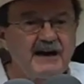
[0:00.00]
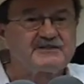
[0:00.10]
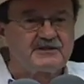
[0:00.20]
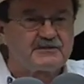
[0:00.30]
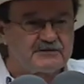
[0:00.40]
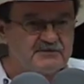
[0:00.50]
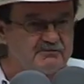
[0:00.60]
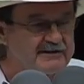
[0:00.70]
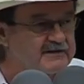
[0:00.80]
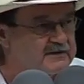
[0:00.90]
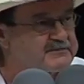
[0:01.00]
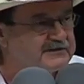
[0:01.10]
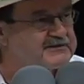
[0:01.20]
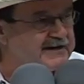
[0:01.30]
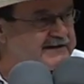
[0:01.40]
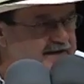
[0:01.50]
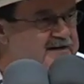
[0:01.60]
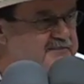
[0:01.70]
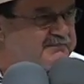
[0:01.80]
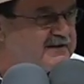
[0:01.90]
hot sauce when it comes to standing
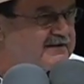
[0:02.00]
up